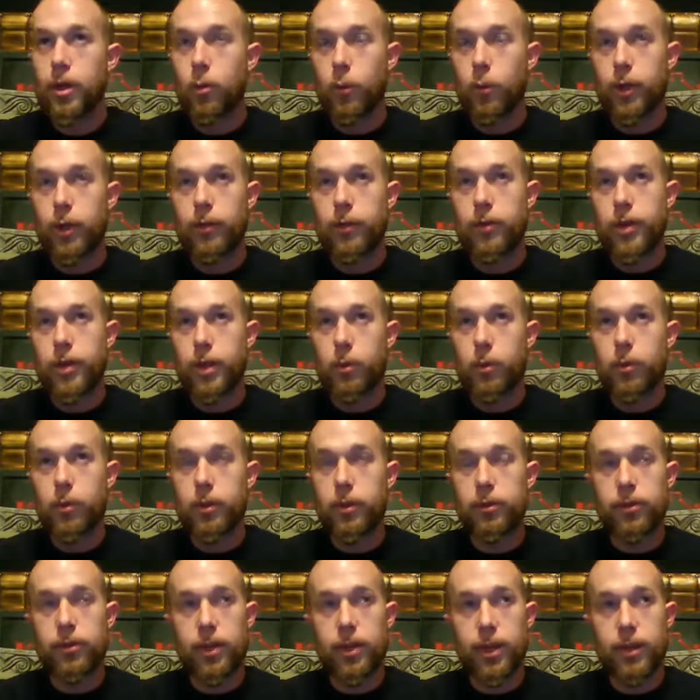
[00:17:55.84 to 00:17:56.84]
whenever they
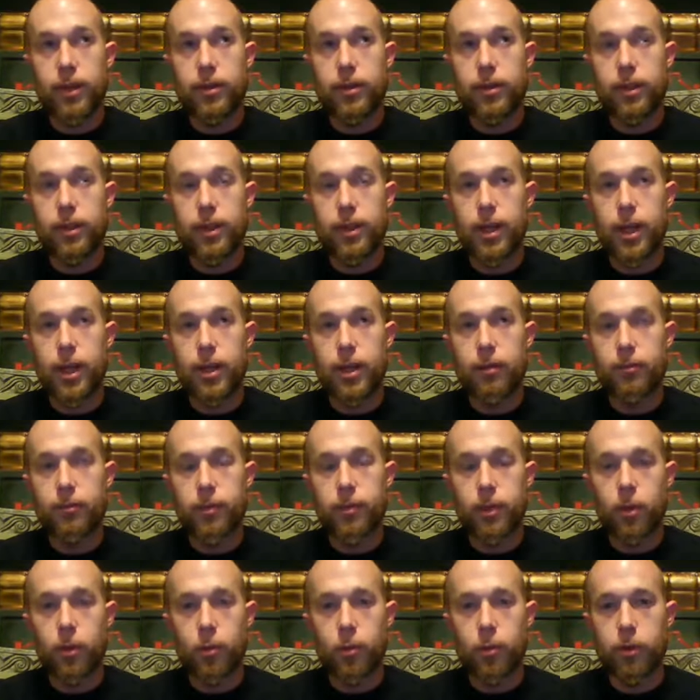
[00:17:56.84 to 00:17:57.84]
would take the life
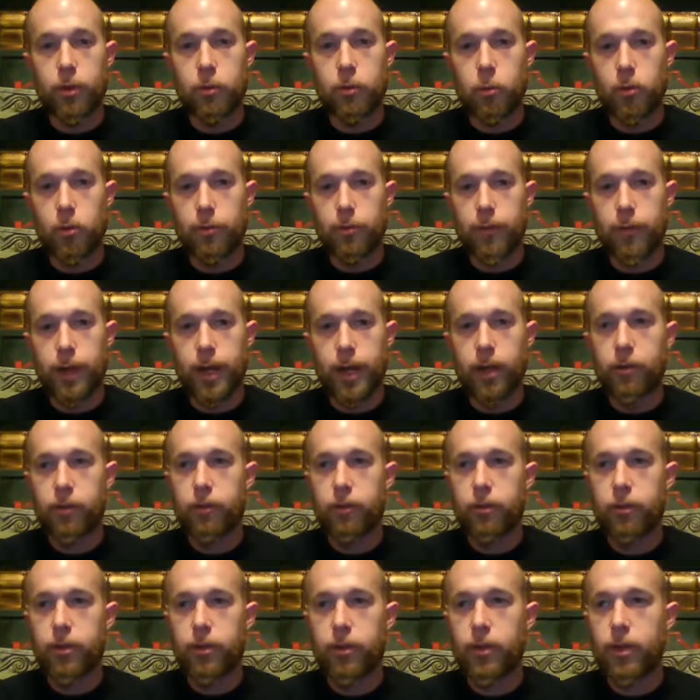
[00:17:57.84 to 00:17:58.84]
in a ritual fashion,
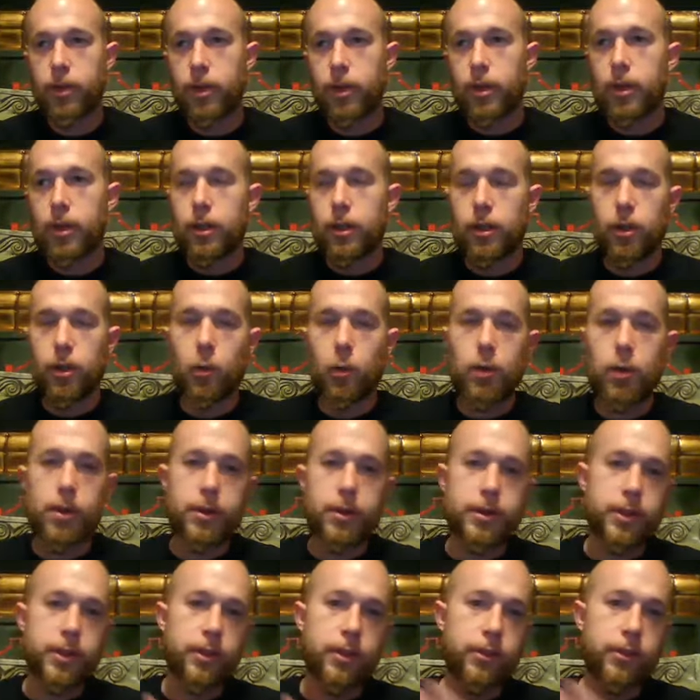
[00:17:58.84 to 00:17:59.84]
one of
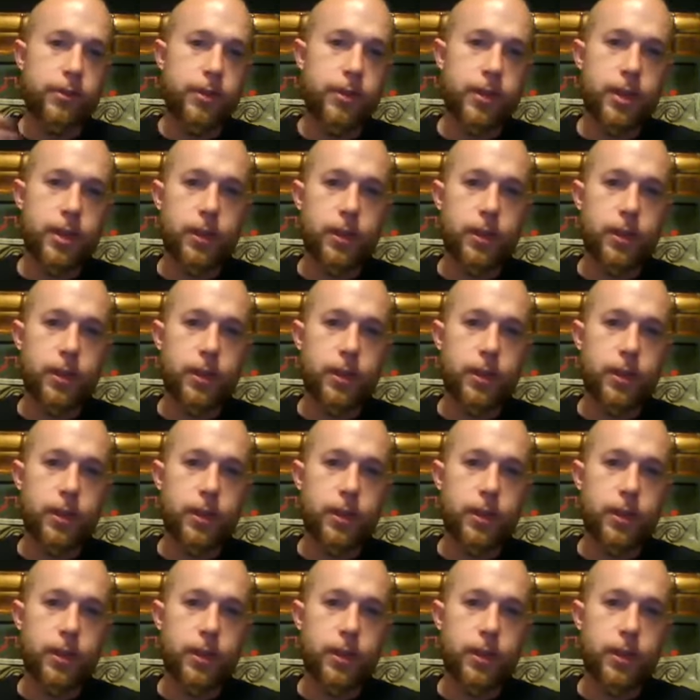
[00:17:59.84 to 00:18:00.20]
the things that